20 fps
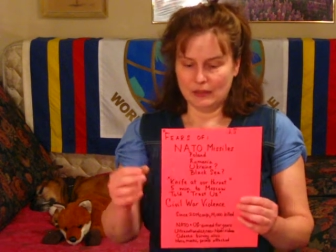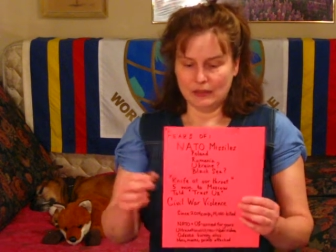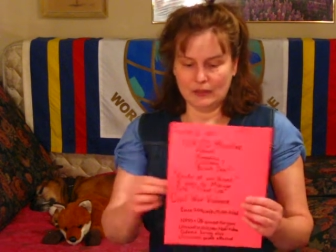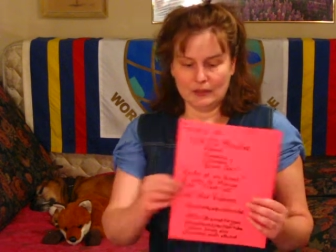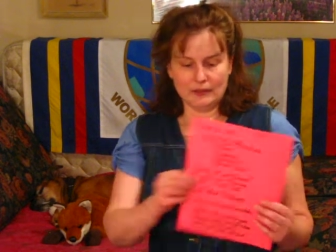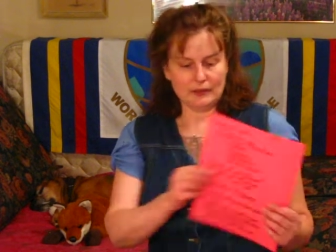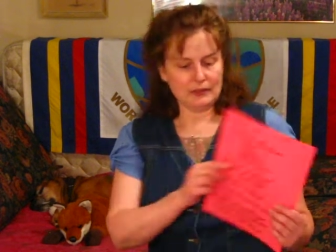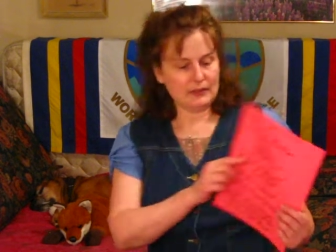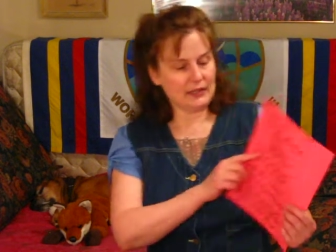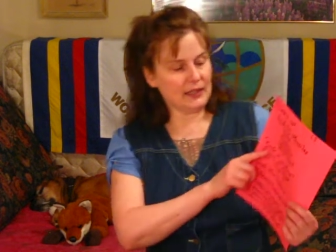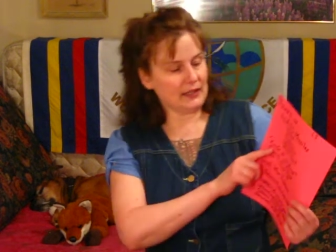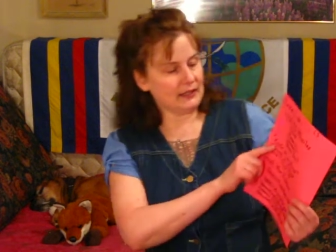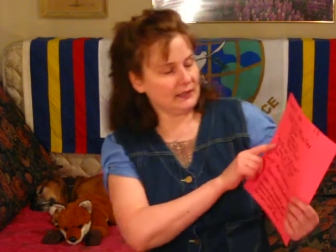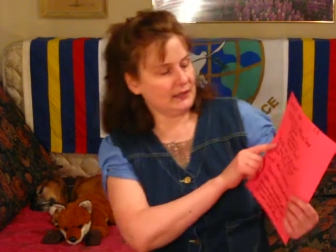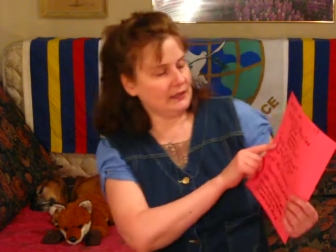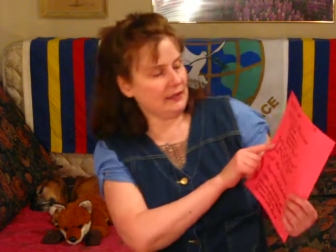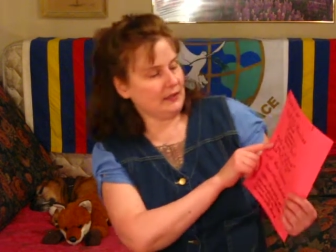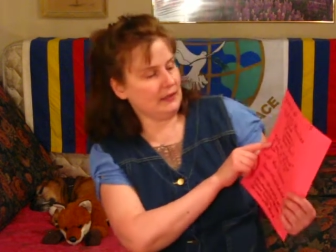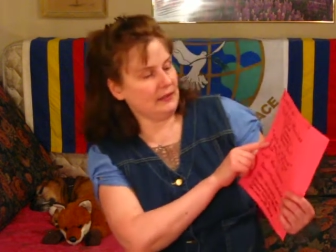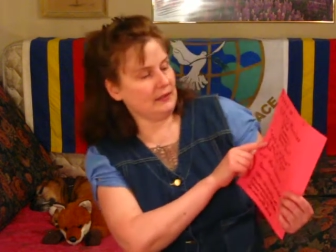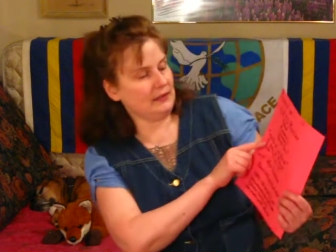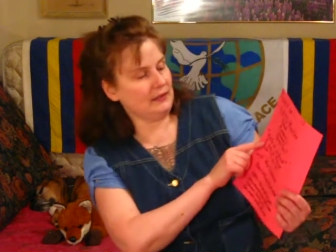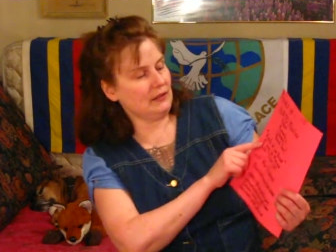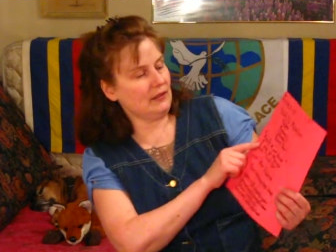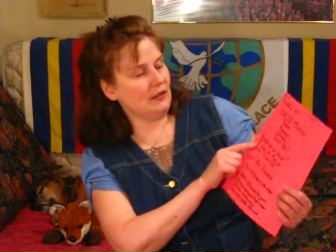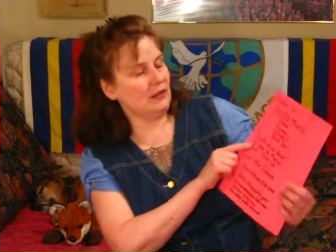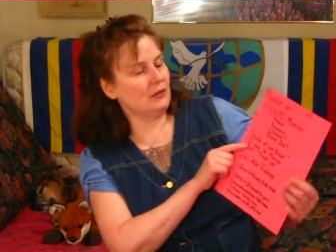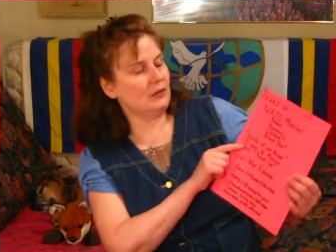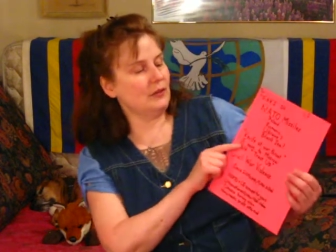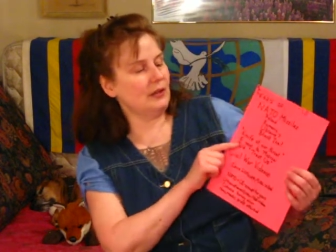The next is,
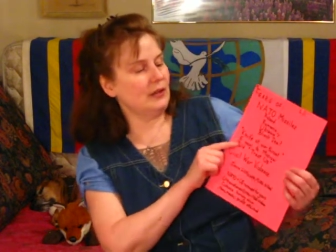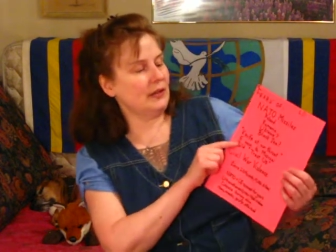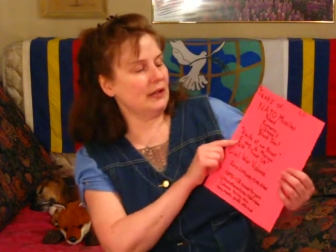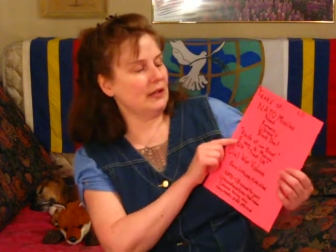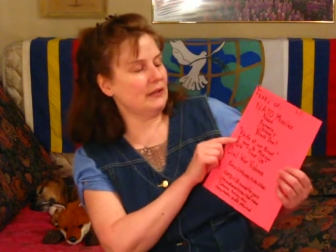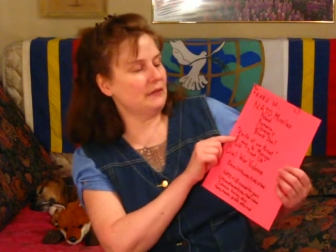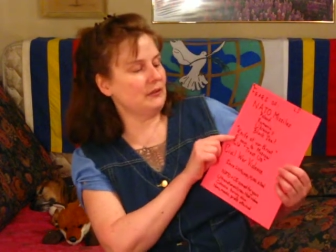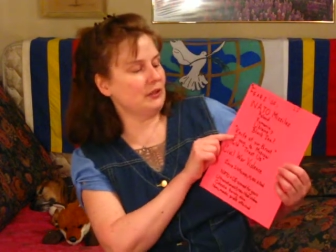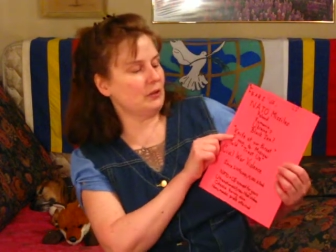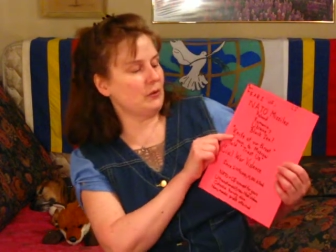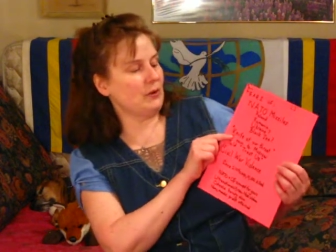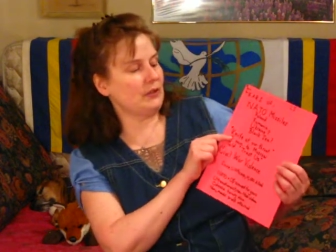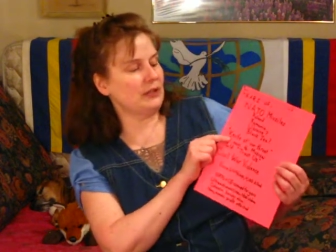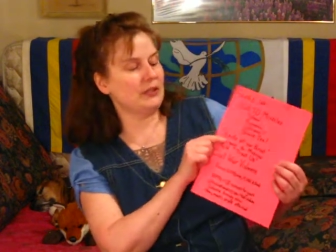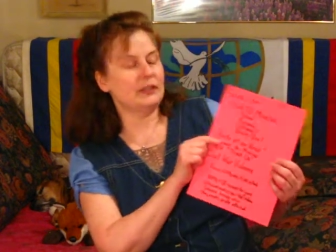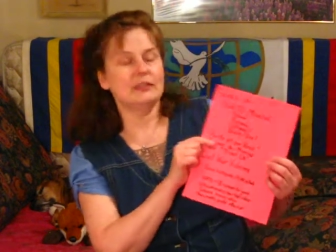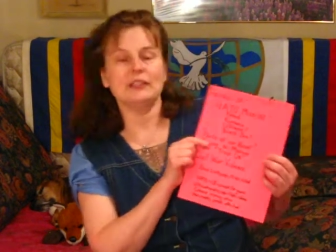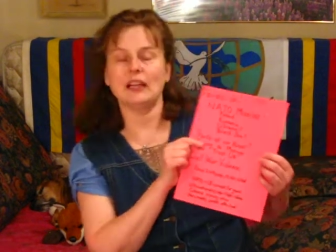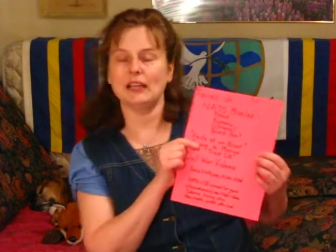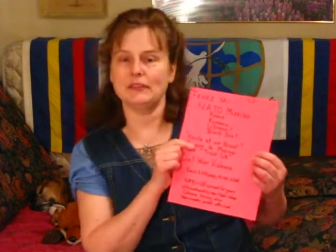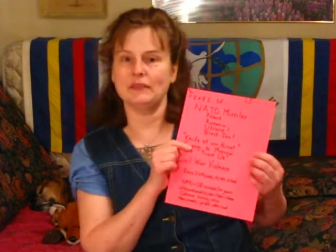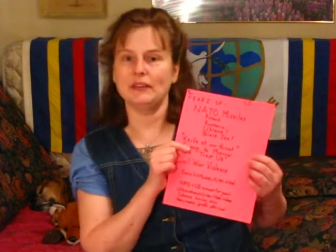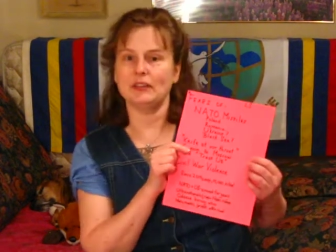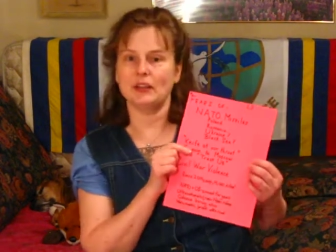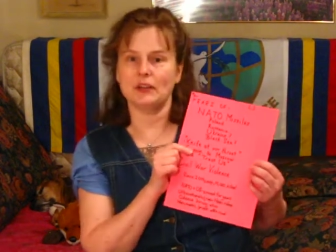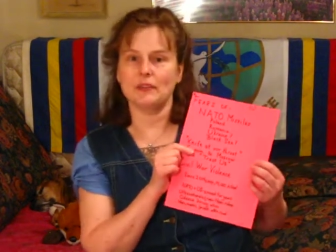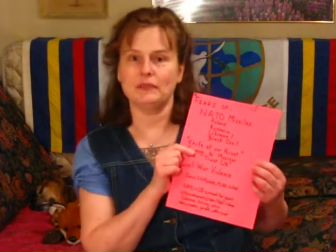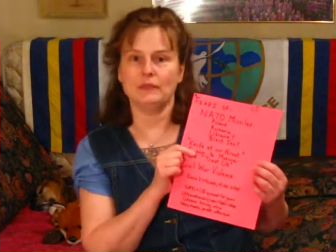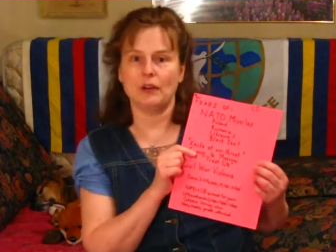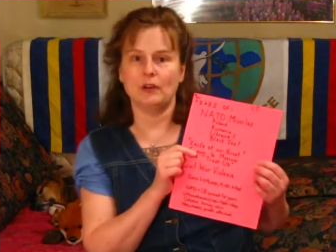oh, I have a quote here, knife at
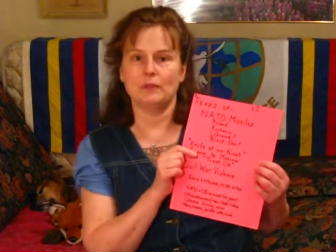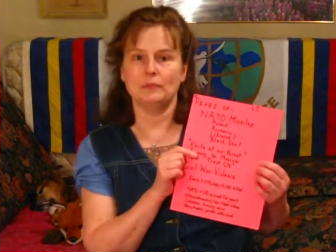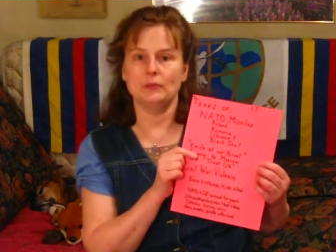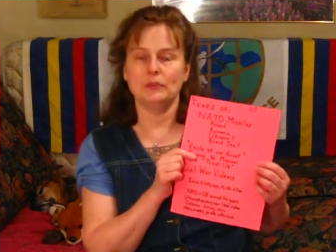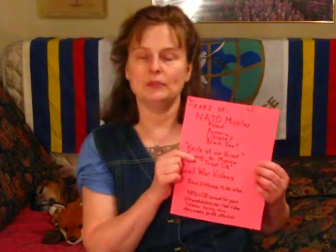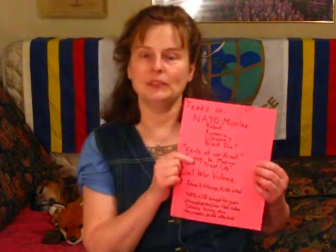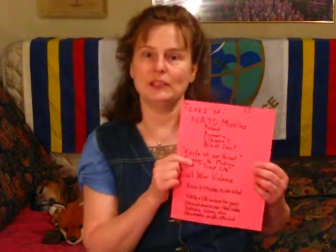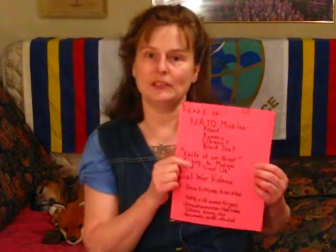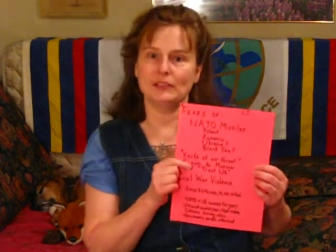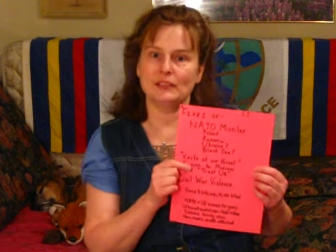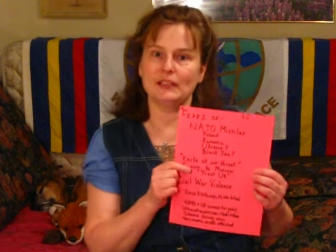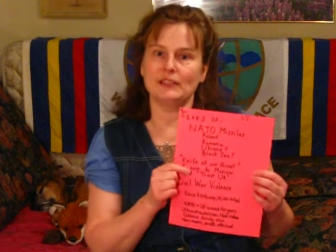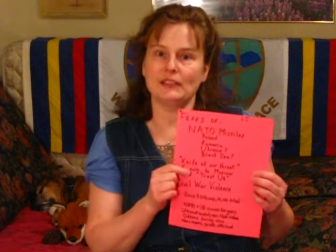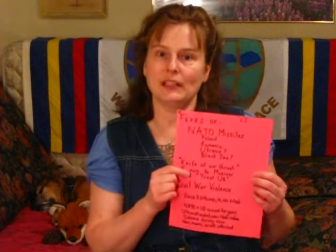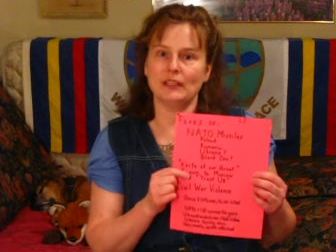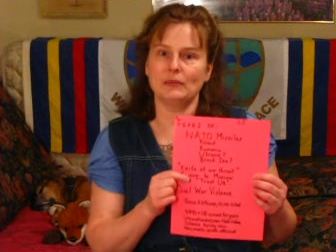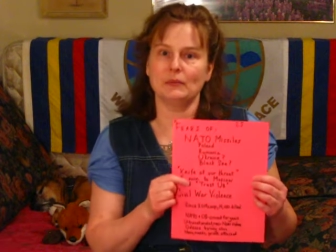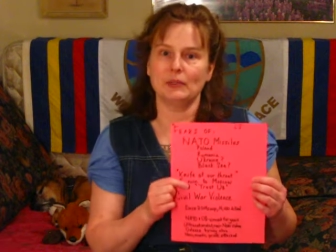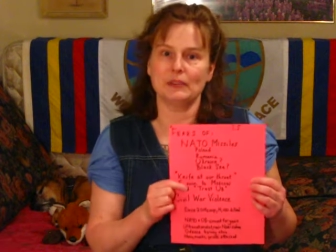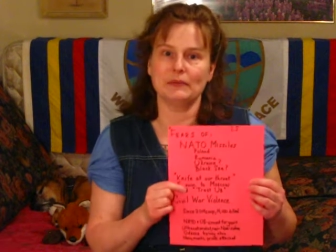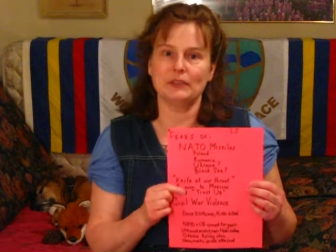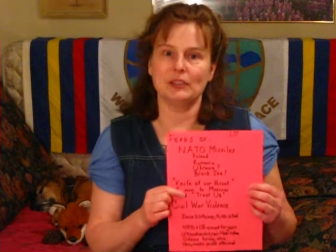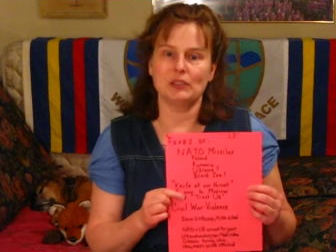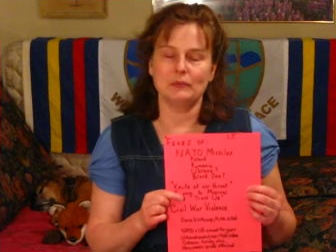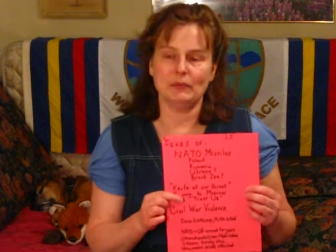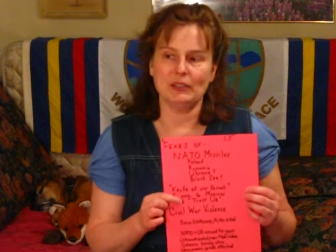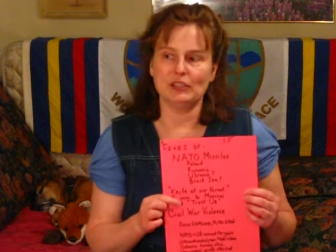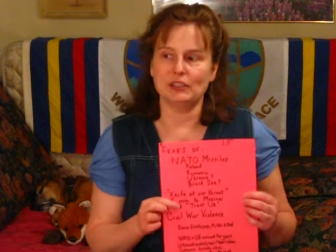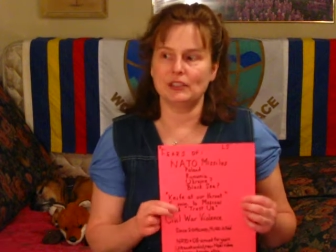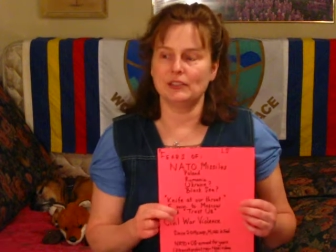our throat. Putin says that in one of his
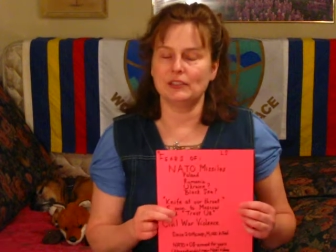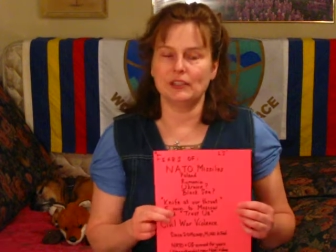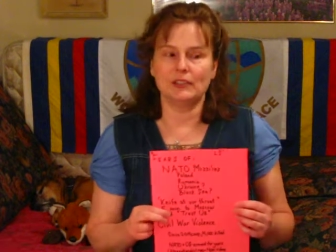speeches.